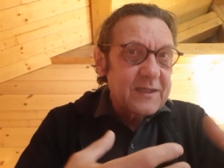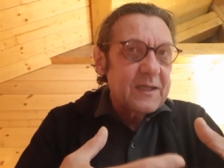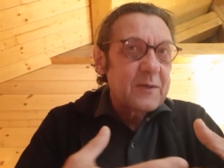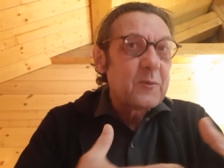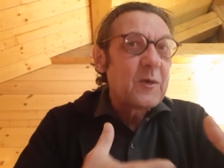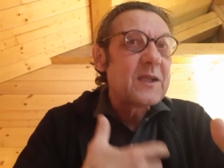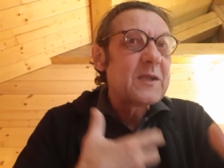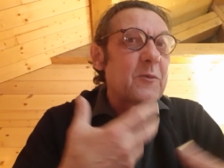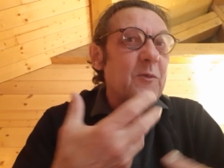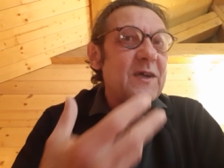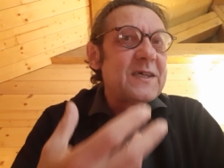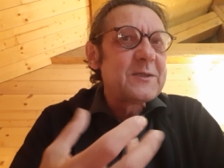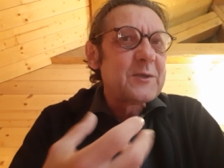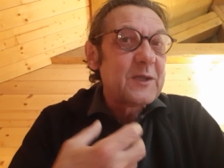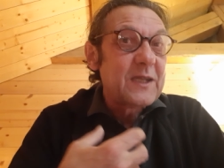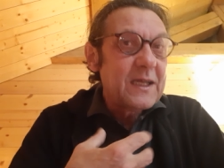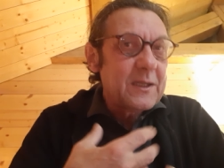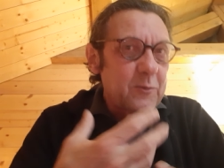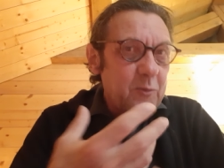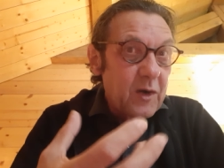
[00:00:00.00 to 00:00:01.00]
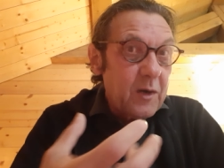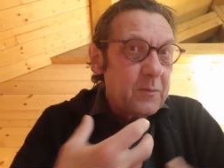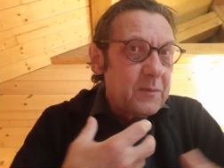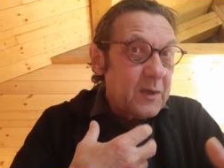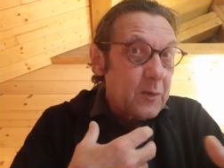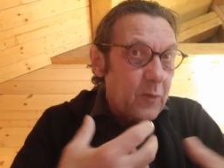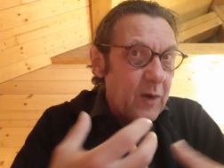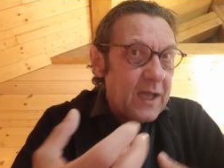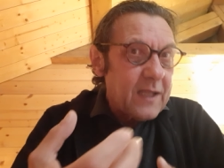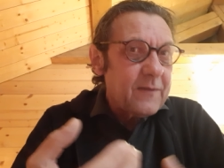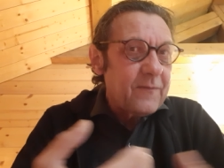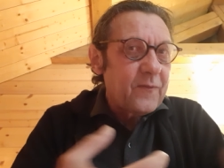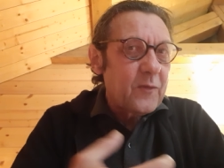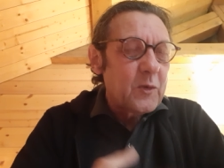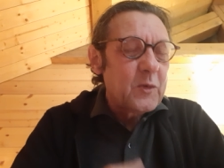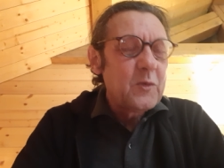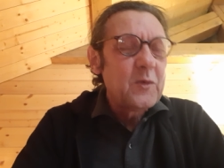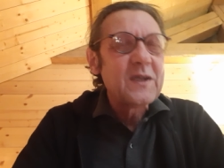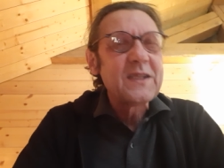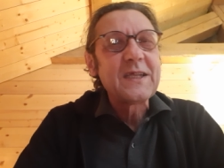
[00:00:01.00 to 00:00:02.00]
and what resonates will be right
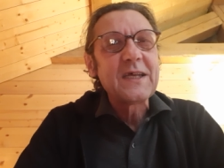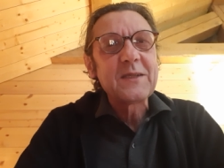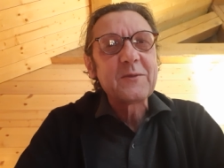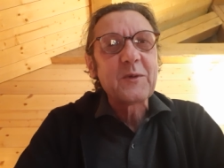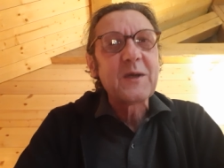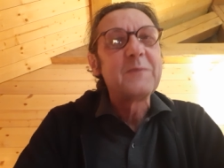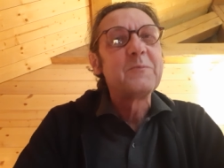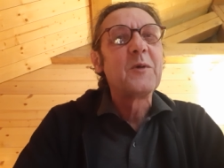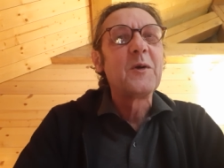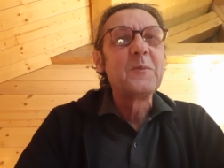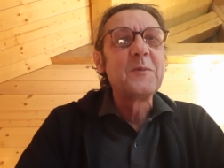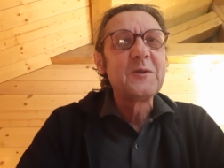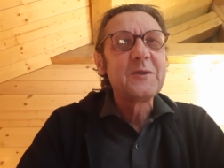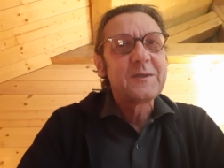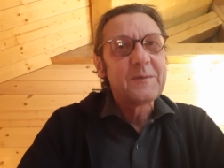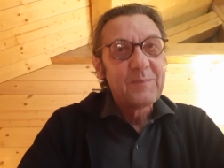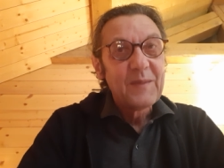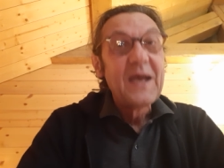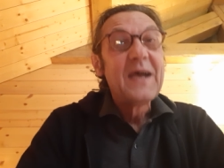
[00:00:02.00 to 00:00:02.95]
for you at that one moment.